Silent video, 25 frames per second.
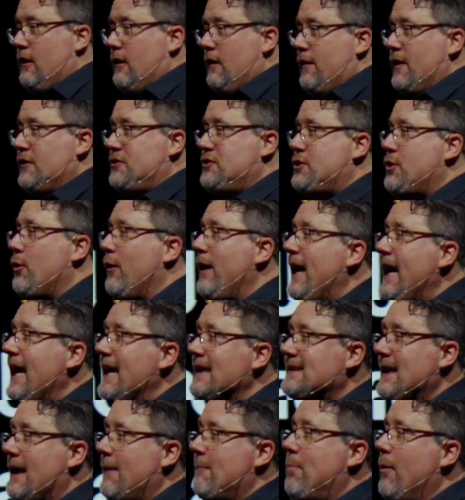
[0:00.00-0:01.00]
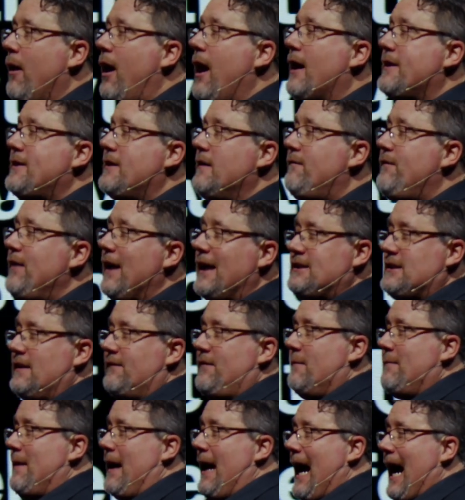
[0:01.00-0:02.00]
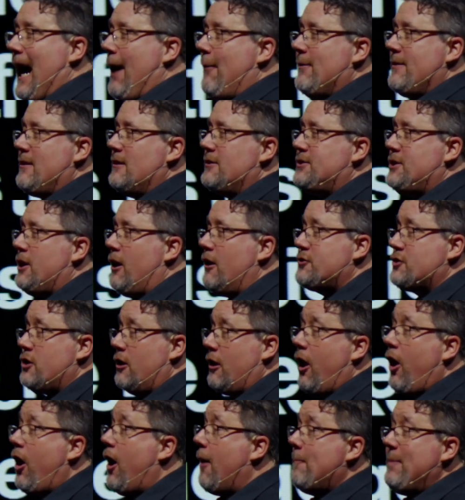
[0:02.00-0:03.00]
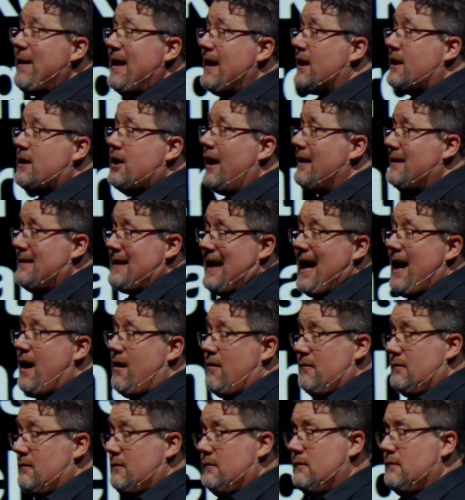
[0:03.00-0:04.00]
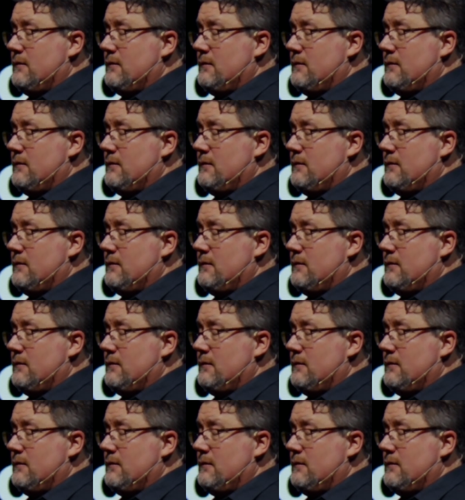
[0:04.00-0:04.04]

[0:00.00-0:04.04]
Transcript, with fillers: the trees that blocked the vision from the highway to the church are all being cut down.